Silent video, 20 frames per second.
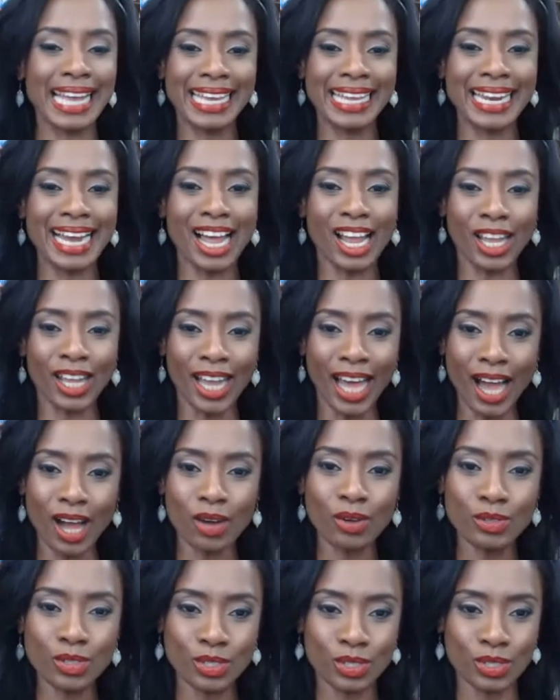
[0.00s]
it
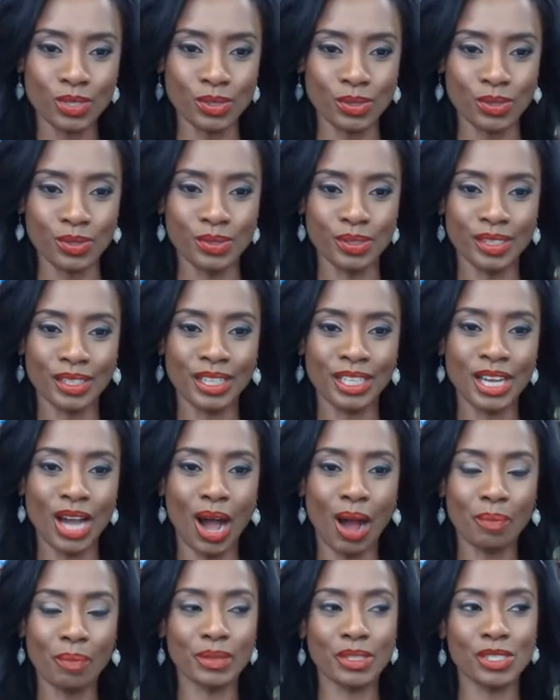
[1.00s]
allows you the
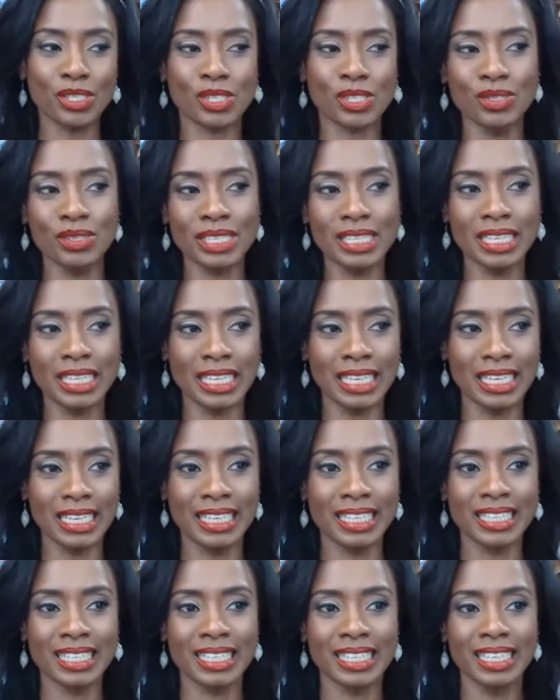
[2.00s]

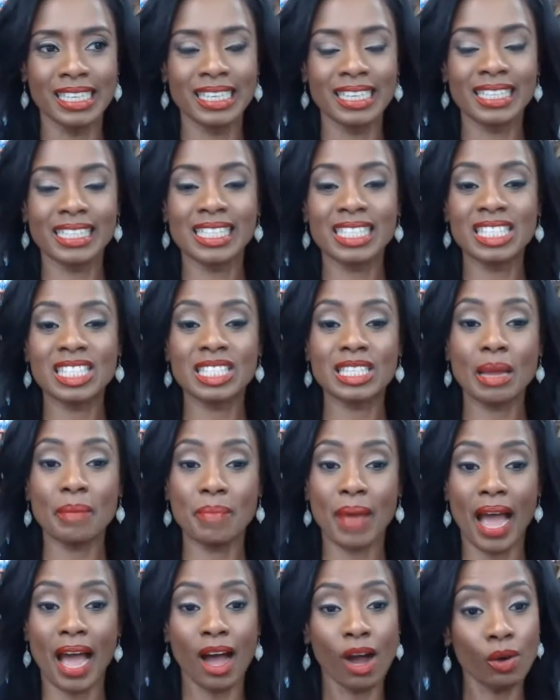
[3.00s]
opportunity to
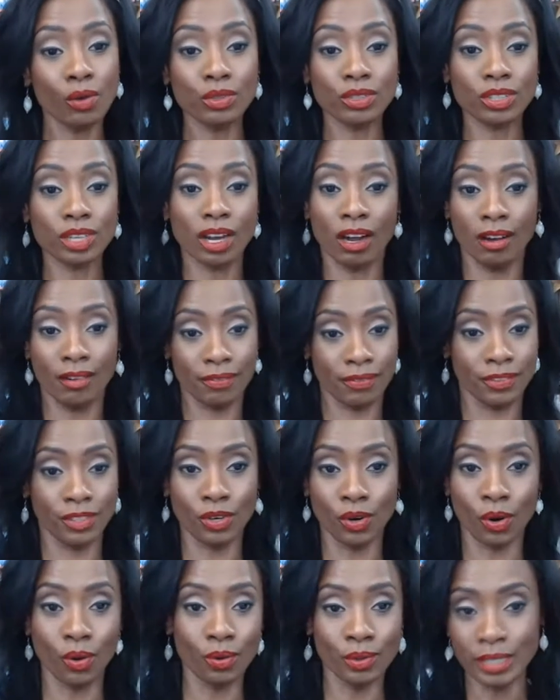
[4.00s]
step out of
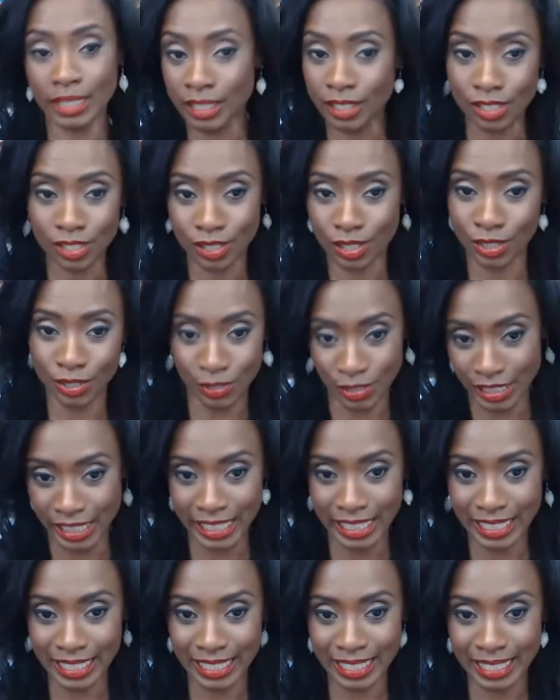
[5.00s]
your own
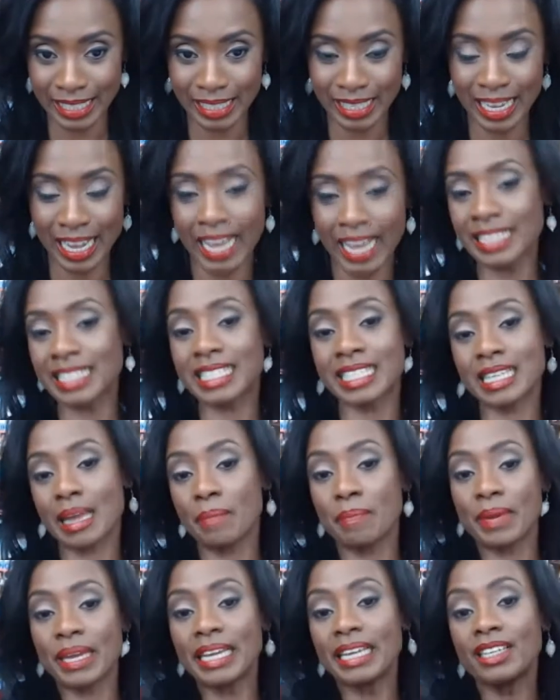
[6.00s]
insecurities and
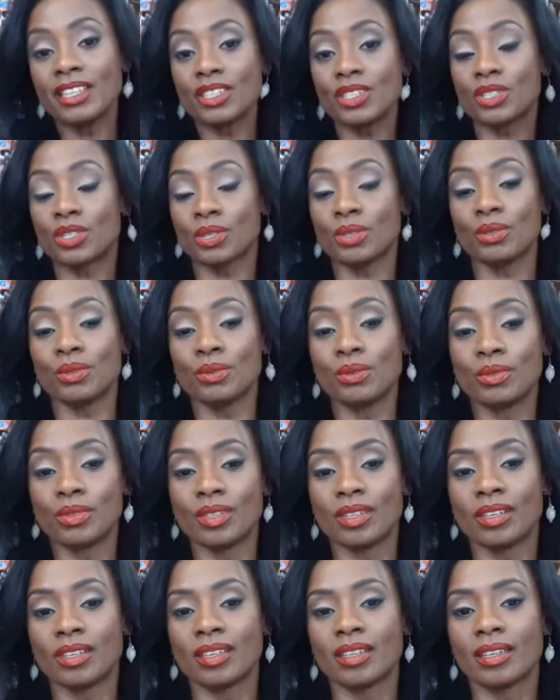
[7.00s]
step into
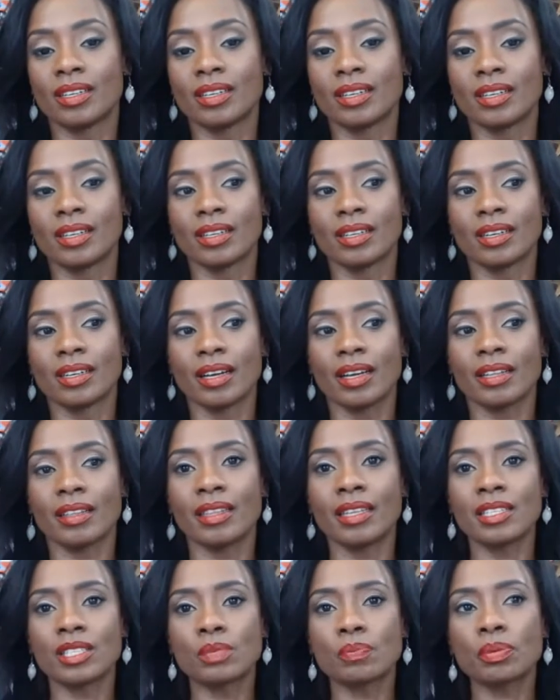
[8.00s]

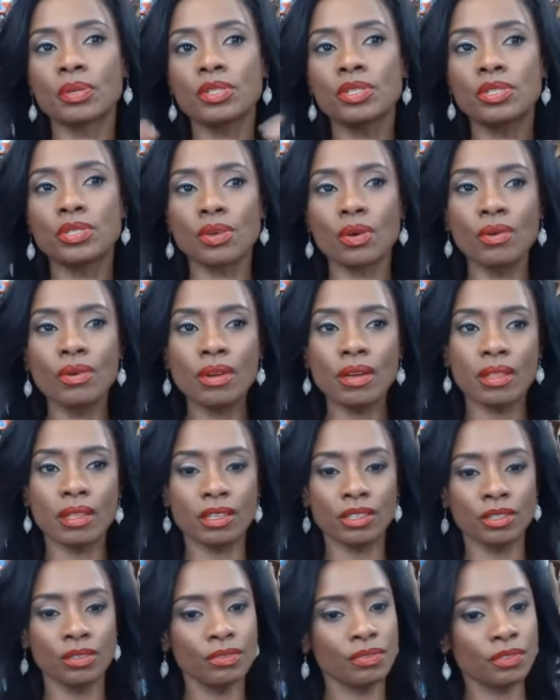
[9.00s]
this persona
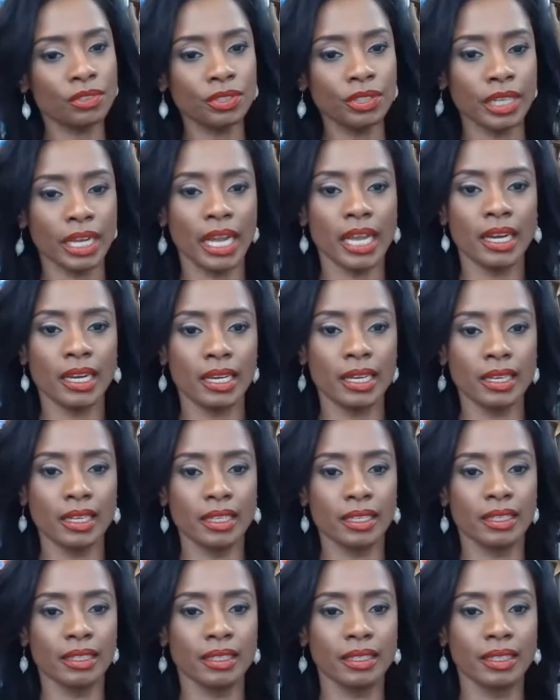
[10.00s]
that you've
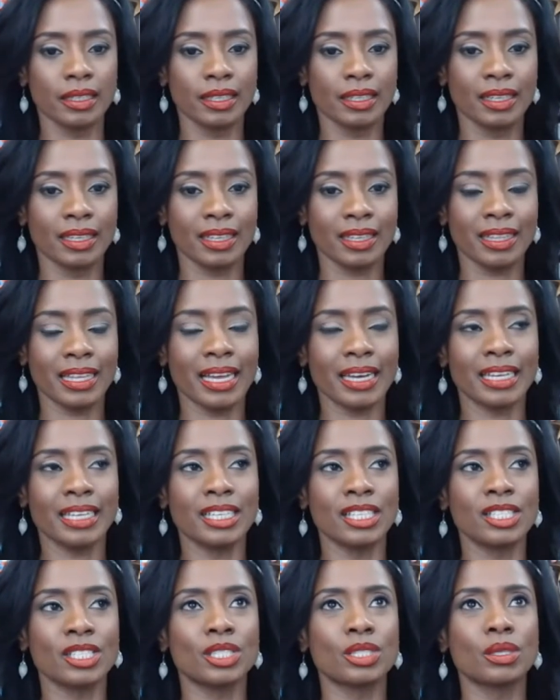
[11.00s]
created that
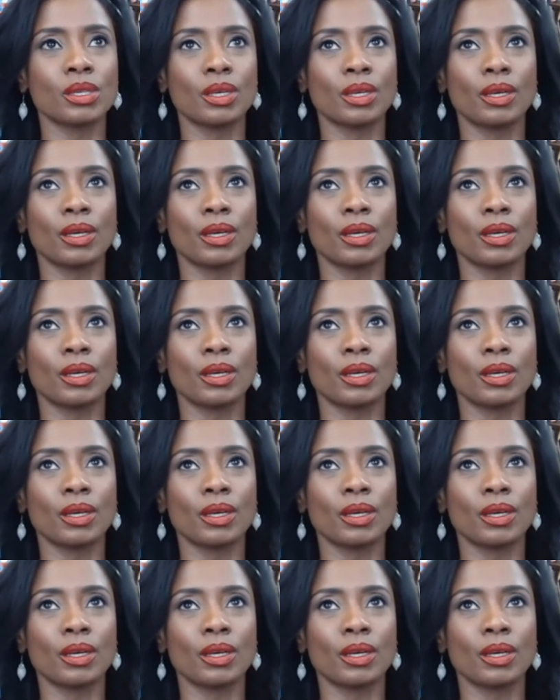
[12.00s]
is